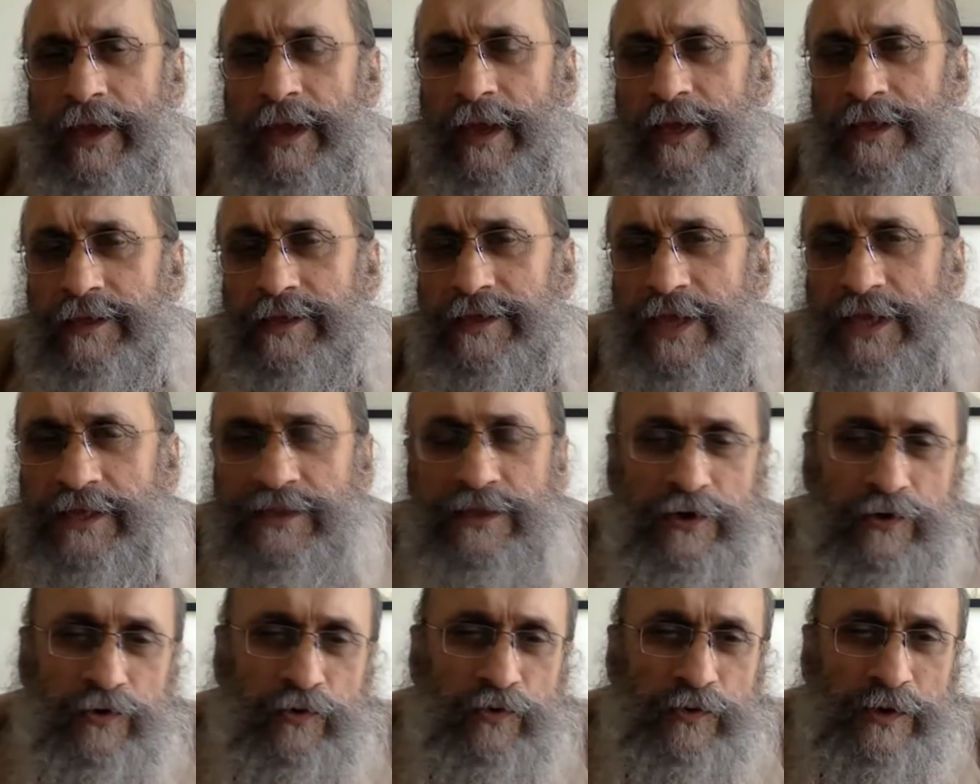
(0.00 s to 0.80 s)
is
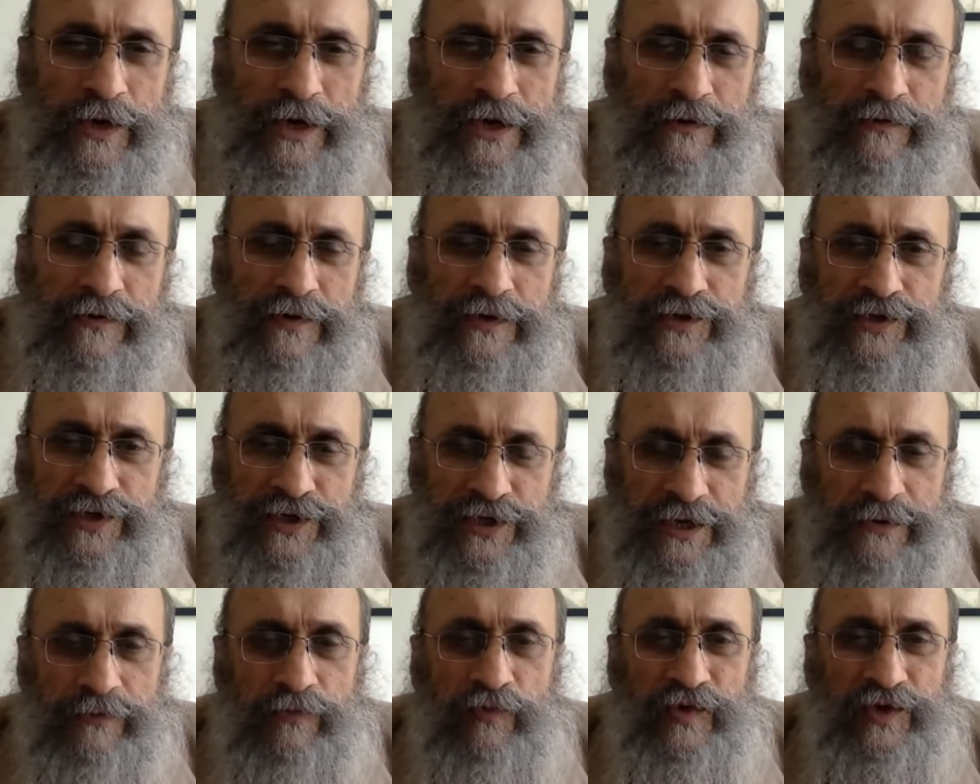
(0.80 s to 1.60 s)
that the ruling
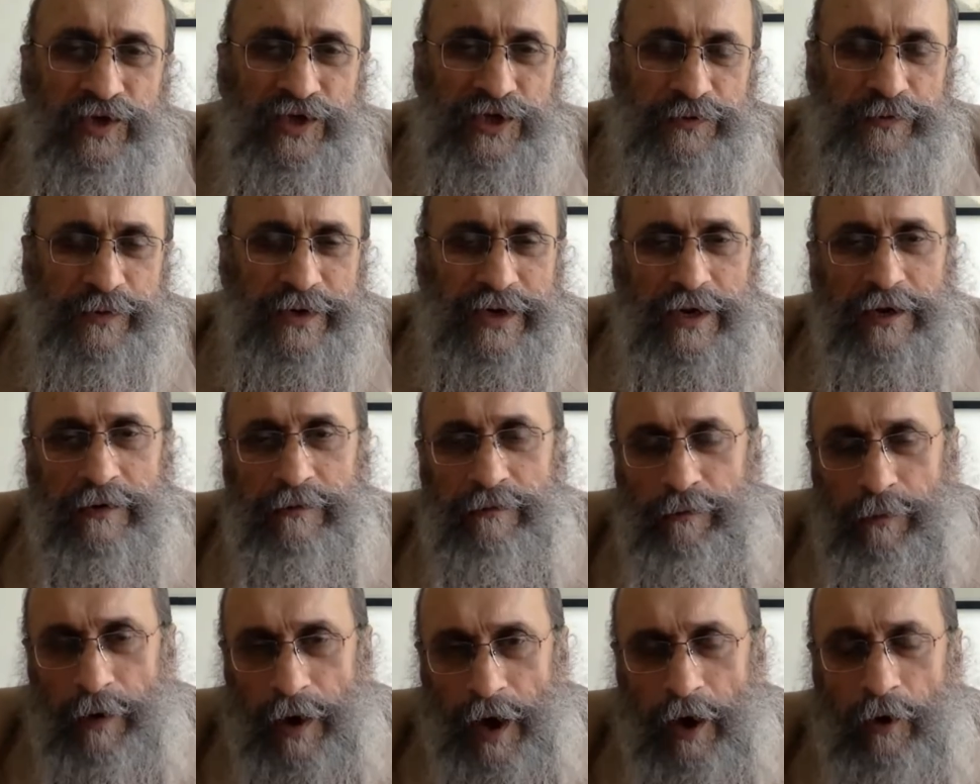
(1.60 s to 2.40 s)
regime, which has been
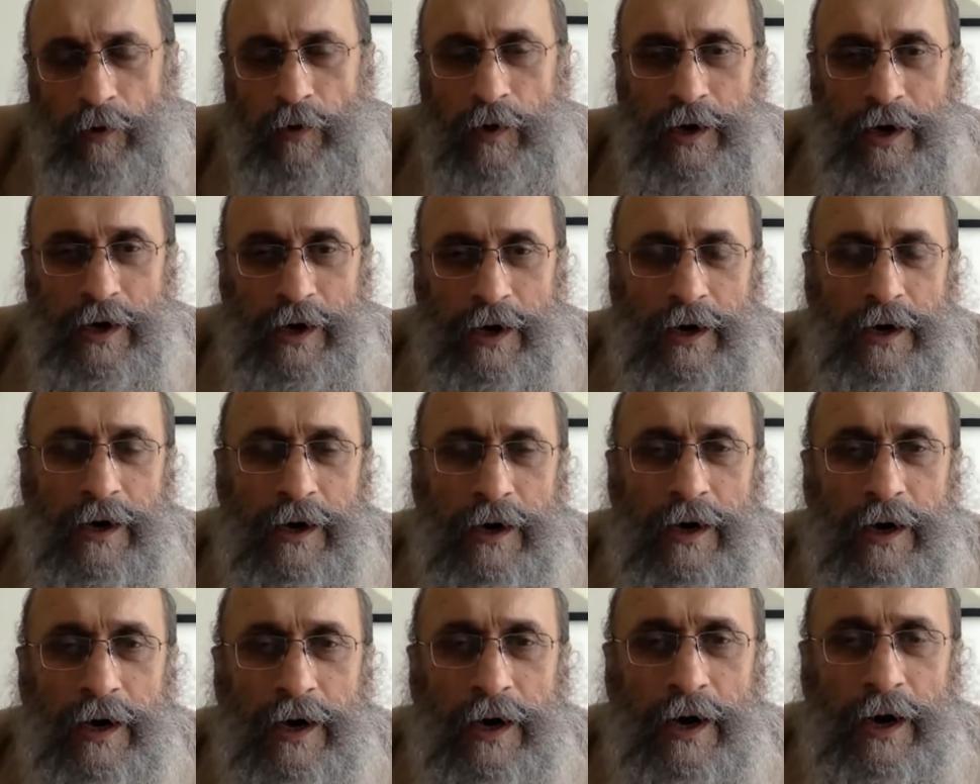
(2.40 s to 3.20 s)
in power
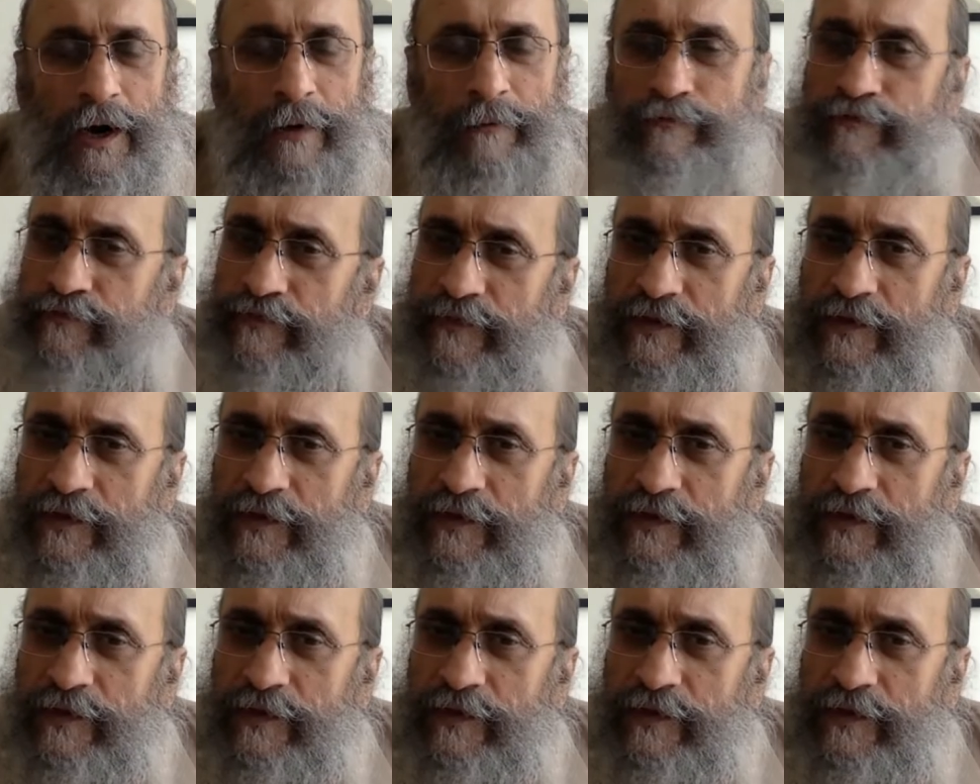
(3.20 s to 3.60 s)
uh,